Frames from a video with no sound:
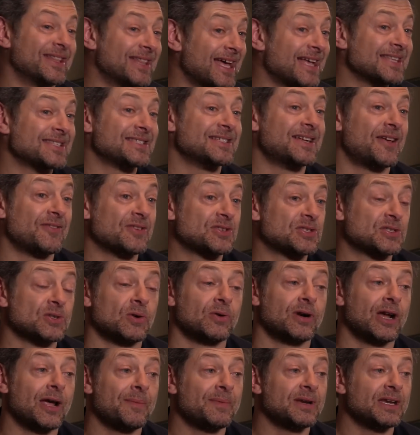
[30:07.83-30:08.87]
That's another
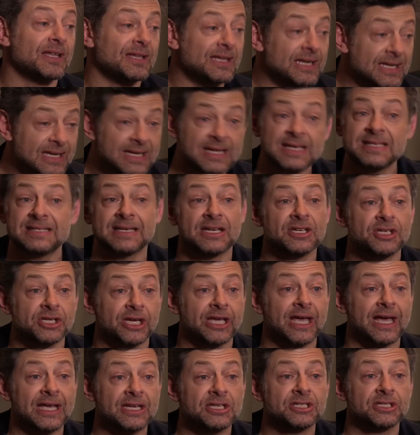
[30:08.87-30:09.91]
story. I mean, and it is
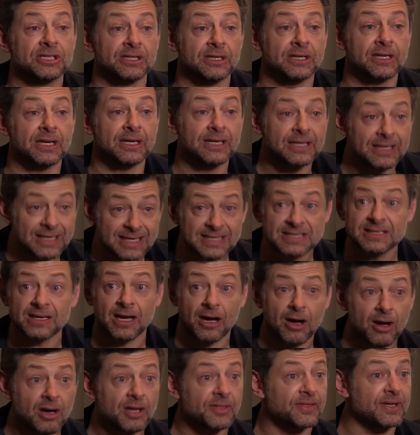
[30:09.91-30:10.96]
education, and it is a
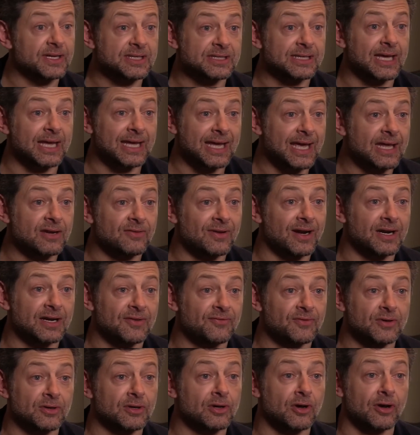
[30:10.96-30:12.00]
hard thing to get your head around
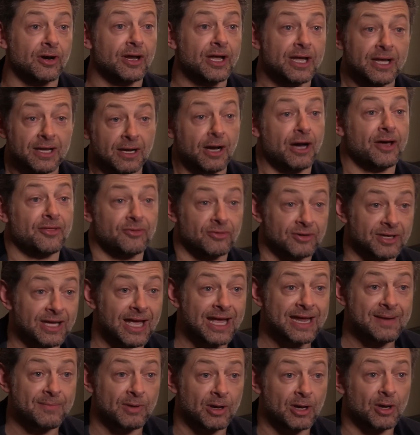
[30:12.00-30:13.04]
if you're not either a
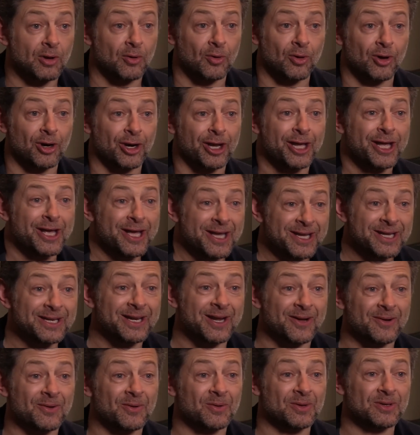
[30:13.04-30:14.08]
gamer or a, you
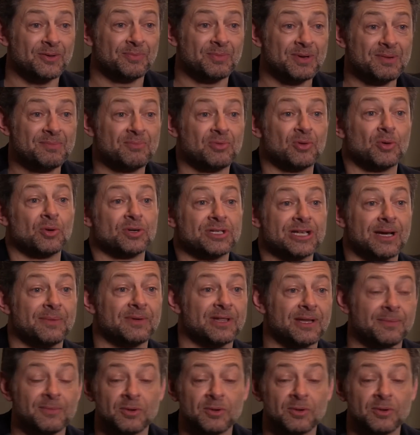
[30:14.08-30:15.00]
know, or you've been brought up with.